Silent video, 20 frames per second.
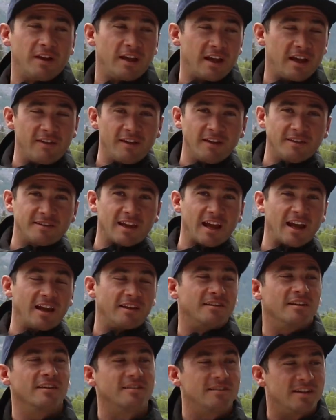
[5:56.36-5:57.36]
in this
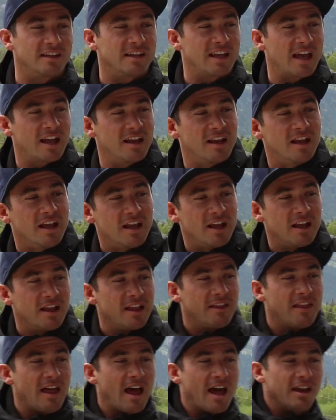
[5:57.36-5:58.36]
case is to get
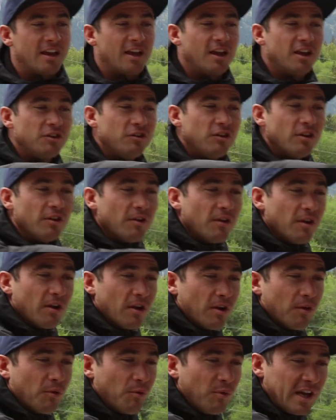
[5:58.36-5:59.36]
that
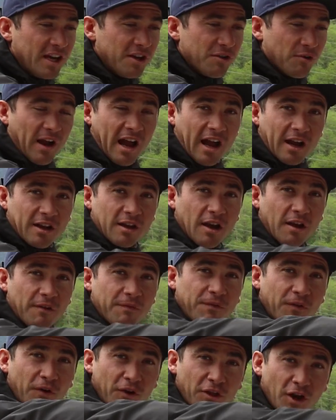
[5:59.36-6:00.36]
redirect
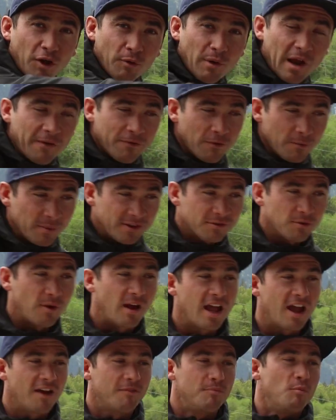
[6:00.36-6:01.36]
further away from me so
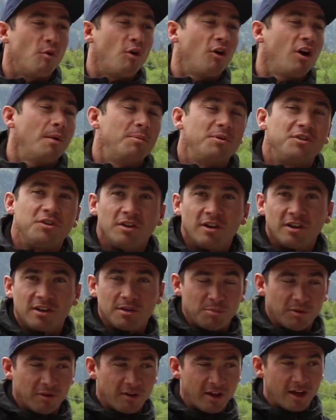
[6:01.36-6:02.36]
I have more opportunity
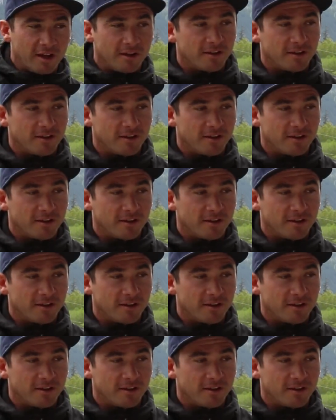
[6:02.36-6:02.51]
to belay.